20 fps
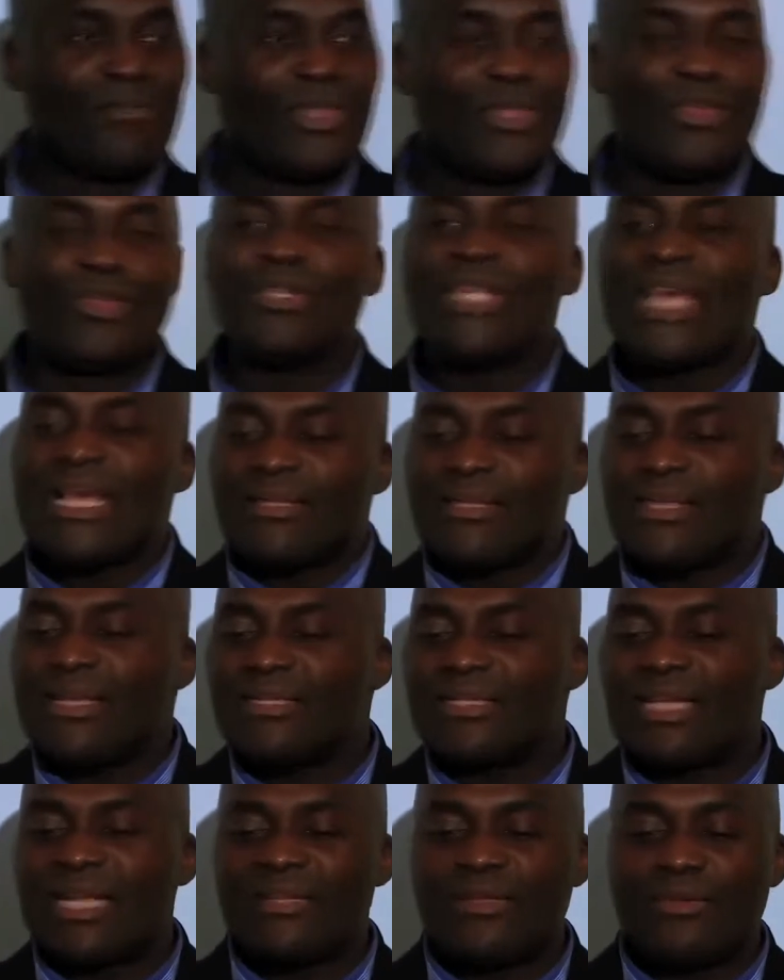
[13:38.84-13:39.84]
There are
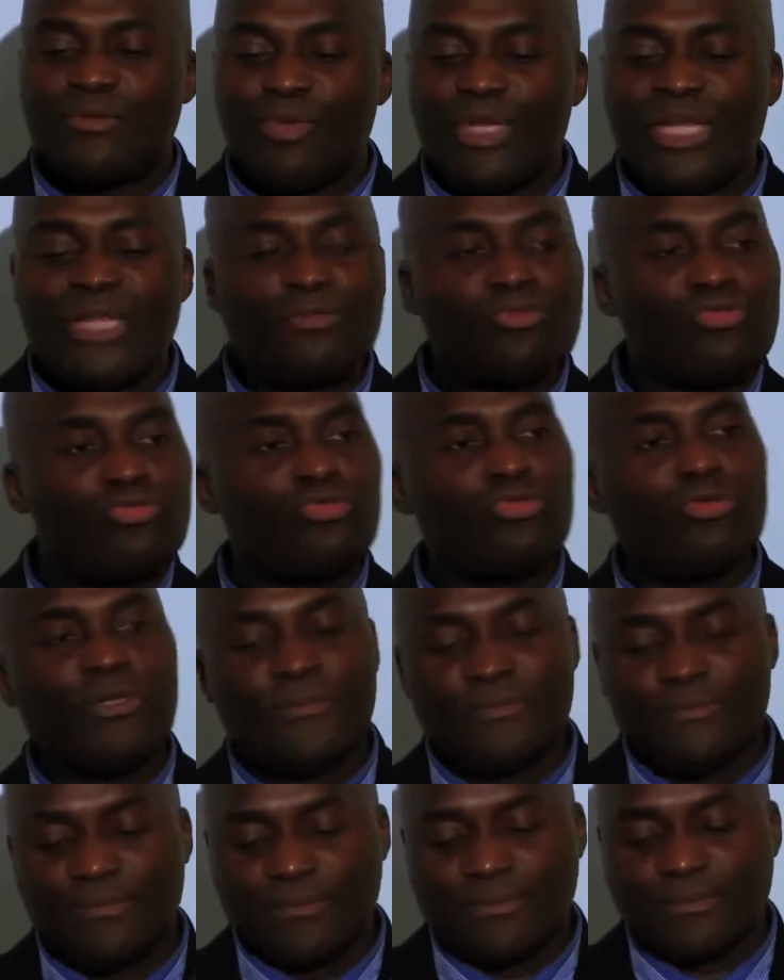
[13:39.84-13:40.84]
things that we need to
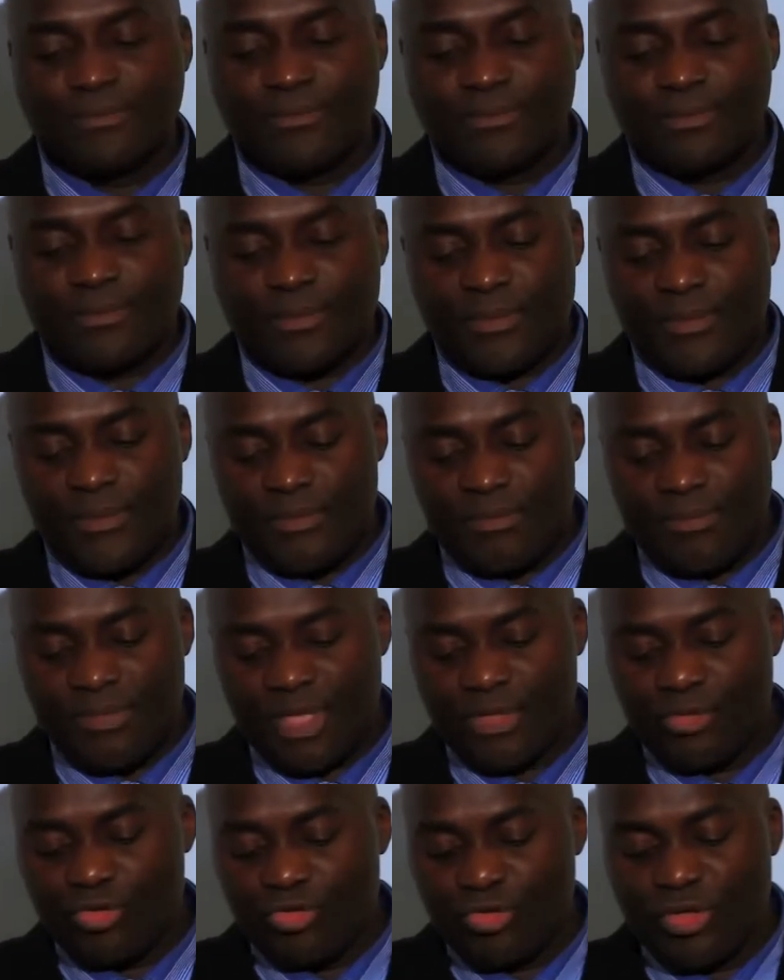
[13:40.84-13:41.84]

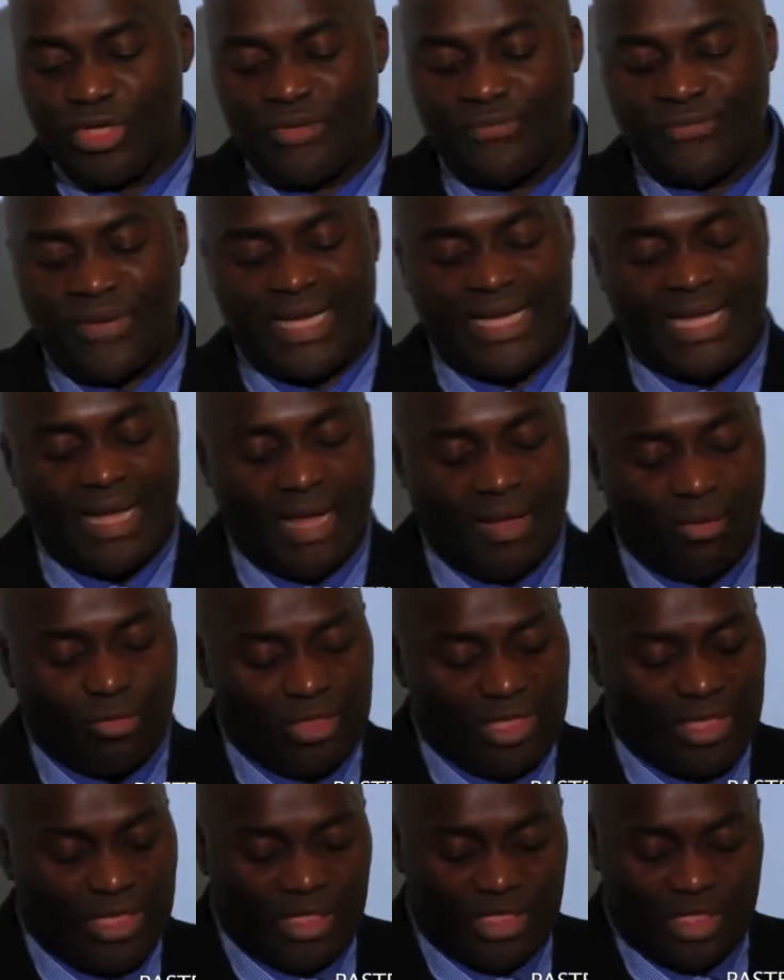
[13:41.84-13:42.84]
define our
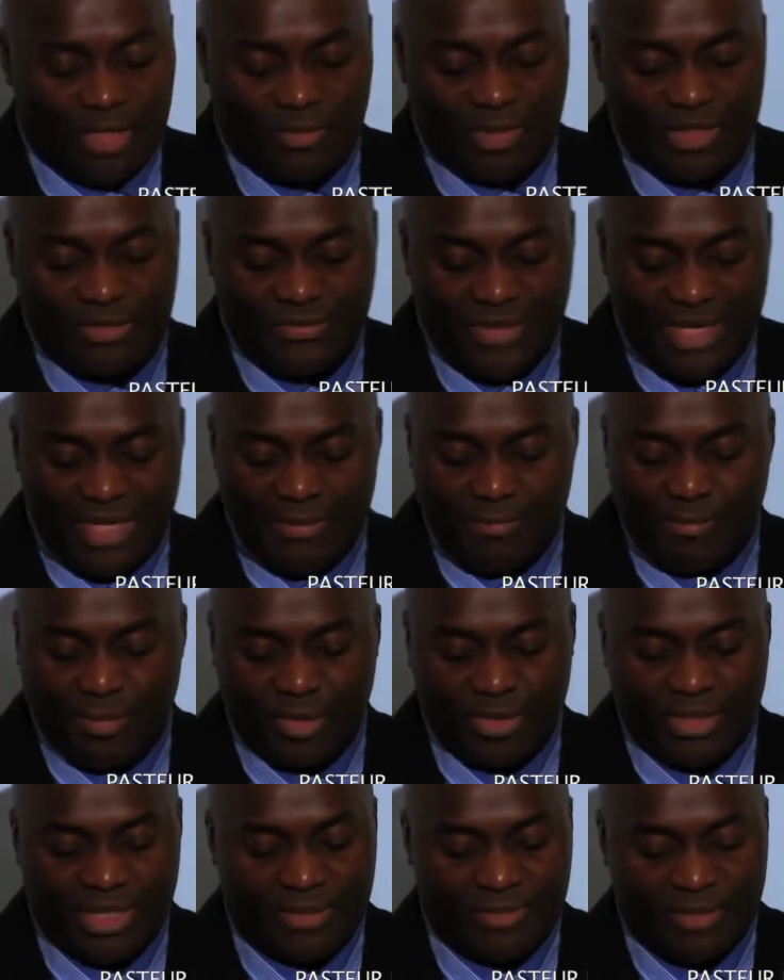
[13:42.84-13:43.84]
leadership. Is very
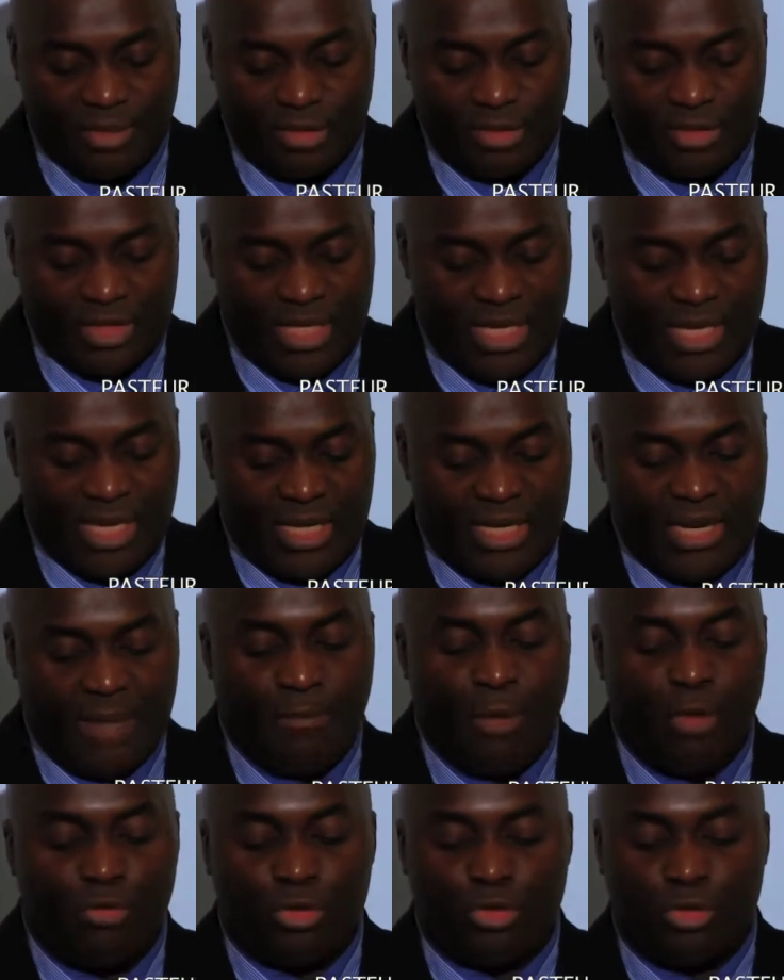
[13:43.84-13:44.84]
important, because the
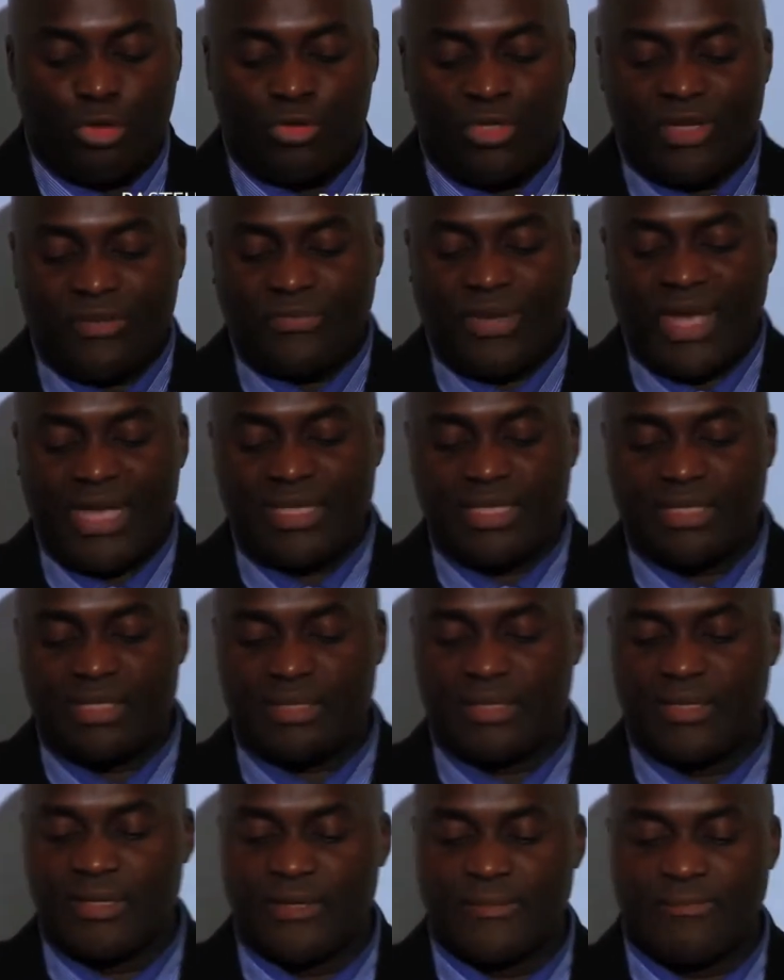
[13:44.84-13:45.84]
more we don't define
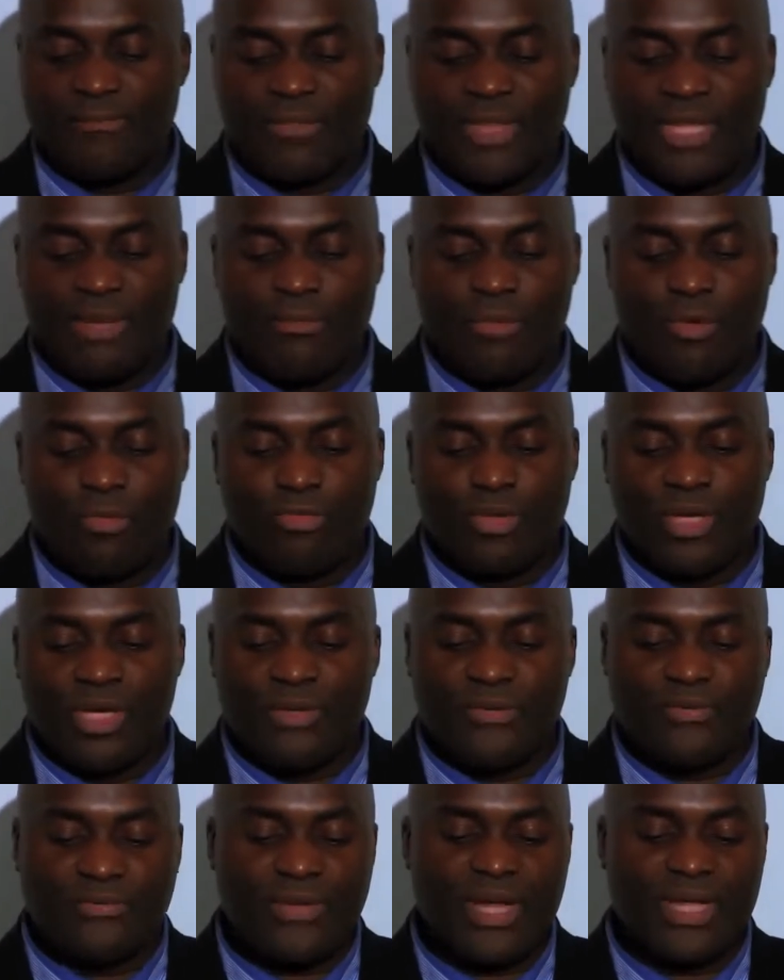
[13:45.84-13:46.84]
it, the more we're
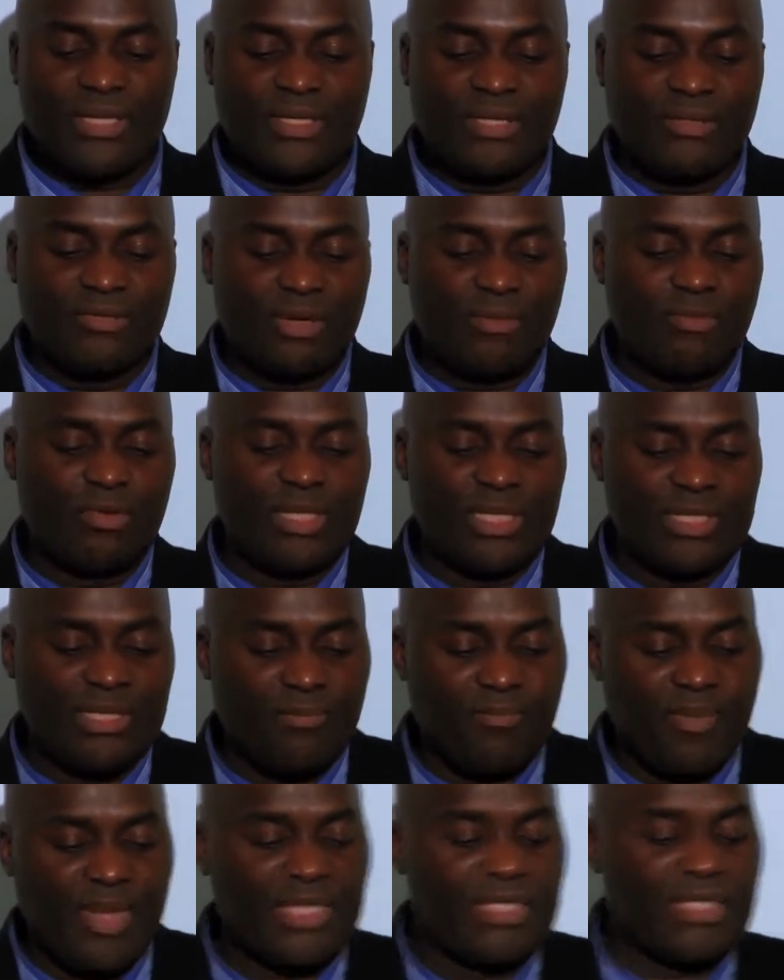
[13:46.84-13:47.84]
going to find in trouble. There's
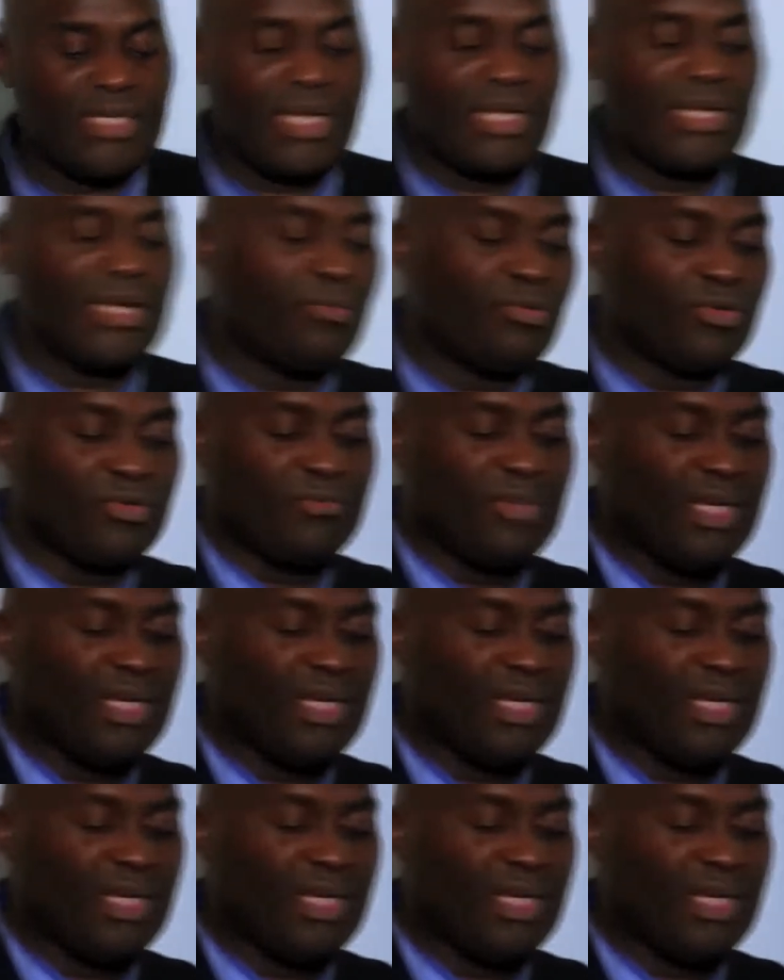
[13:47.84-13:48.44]
a page here that was